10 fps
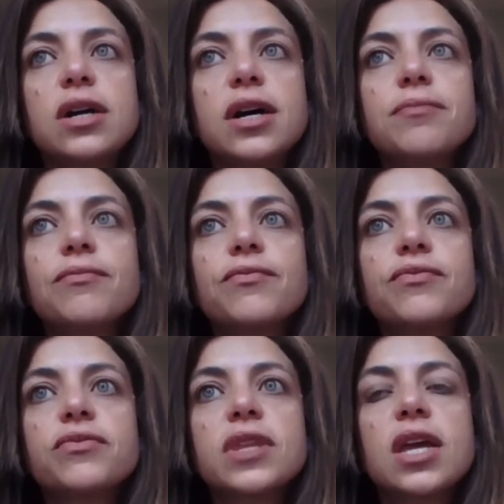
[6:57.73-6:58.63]
own
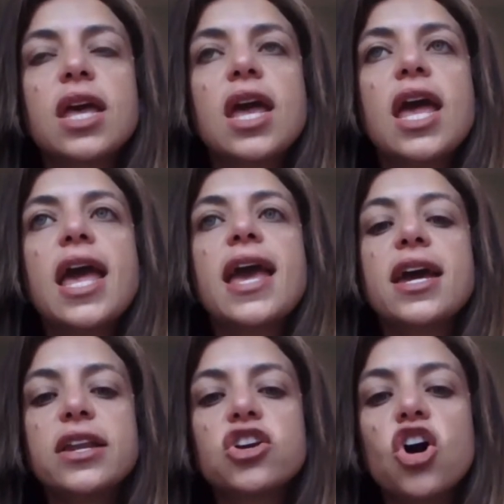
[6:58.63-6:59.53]
time,
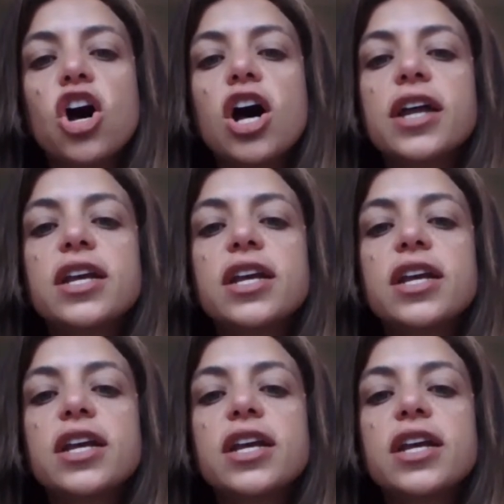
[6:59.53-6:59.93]
and